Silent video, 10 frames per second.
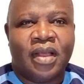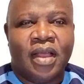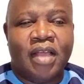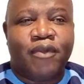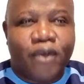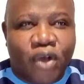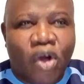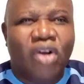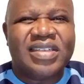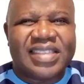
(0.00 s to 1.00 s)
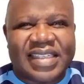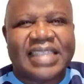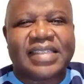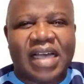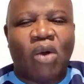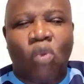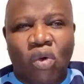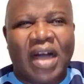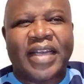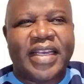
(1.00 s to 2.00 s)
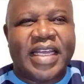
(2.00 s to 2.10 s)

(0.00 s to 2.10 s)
If God sends a word